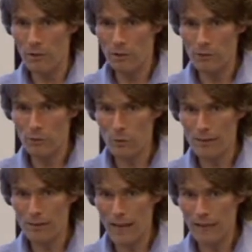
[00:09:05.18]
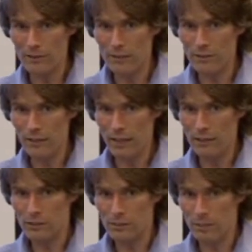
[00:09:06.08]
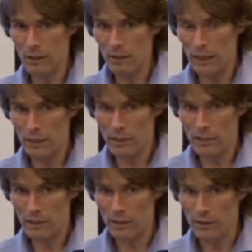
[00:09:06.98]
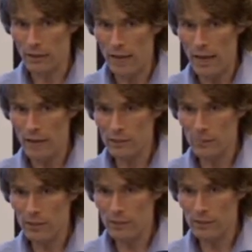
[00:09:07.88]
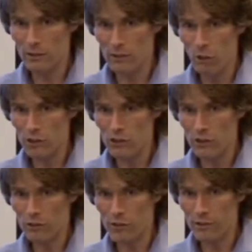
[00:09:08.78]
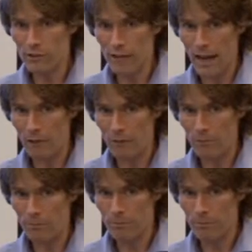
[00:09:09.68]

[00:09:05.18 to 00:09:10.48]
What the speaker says: the difference between tacit and explicit. Explicit is knowledge that's written down,